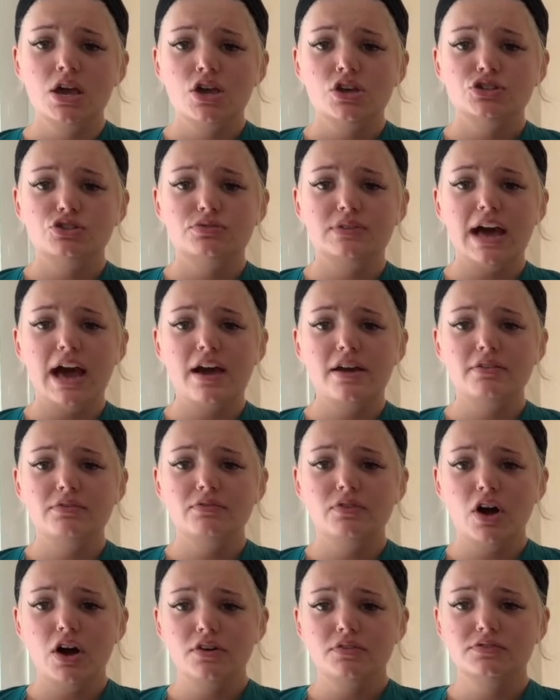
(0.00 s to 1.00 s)
so that
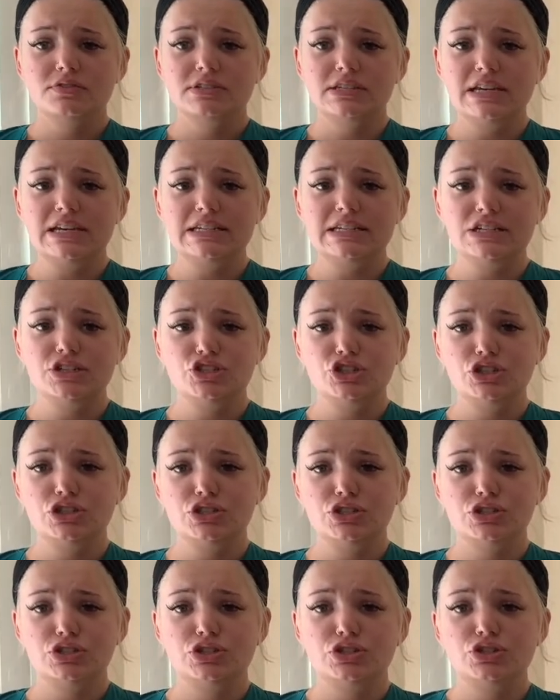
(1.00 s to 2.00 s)
involves
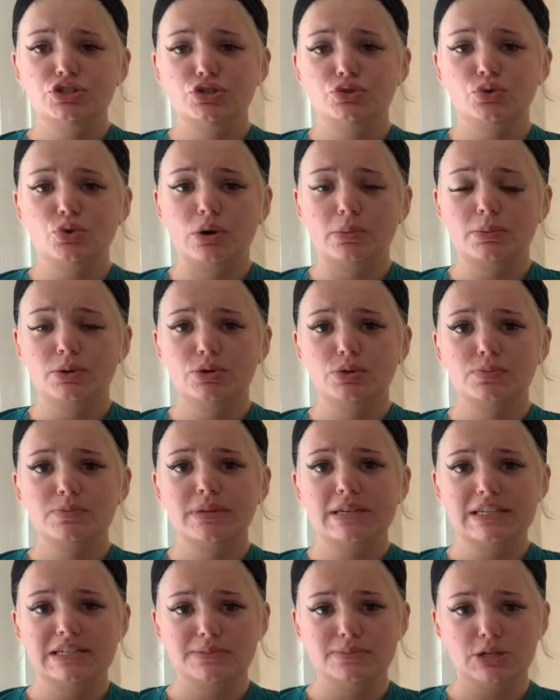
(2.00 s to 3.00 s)
additions to normal
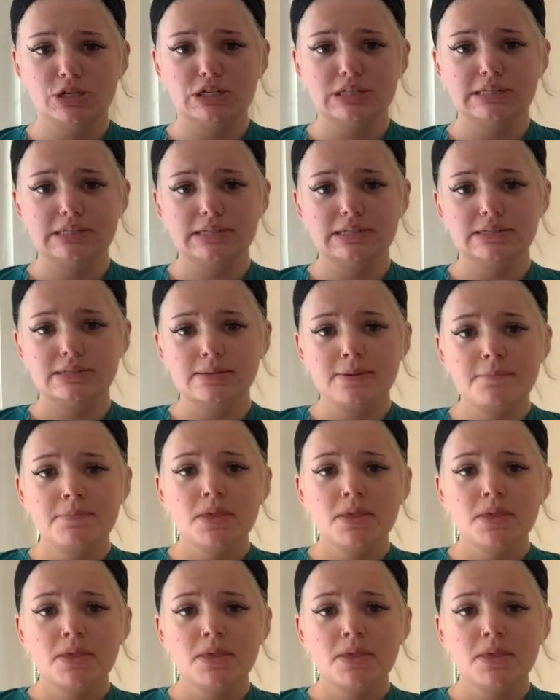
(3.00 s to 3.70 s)
experiences.